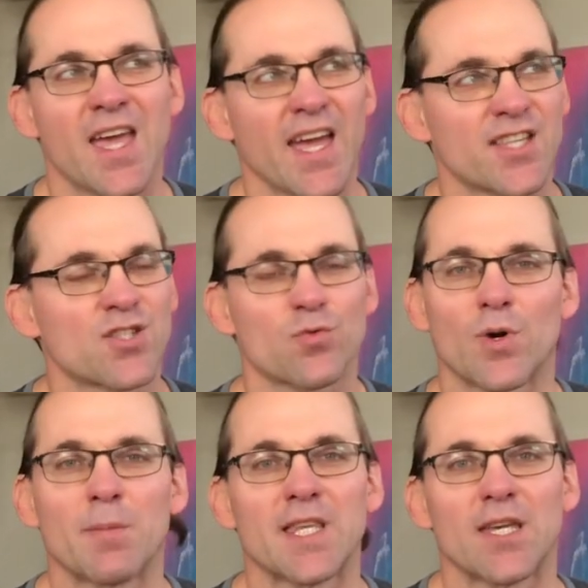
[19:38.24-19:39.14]

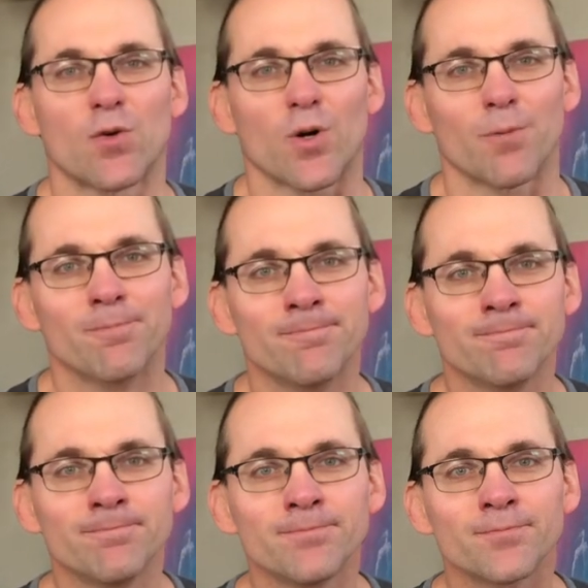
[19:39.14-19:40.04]
extremity or
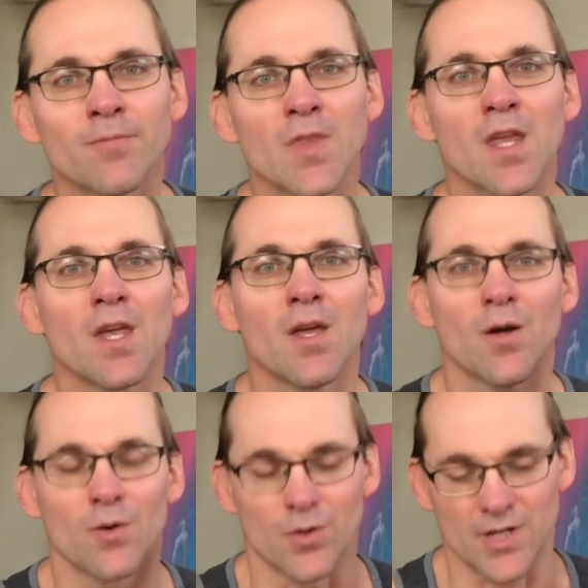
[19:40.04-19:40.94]

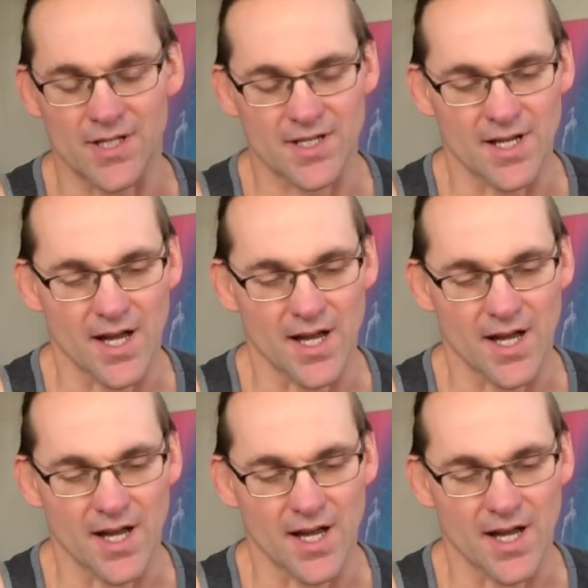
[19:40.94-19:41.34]
just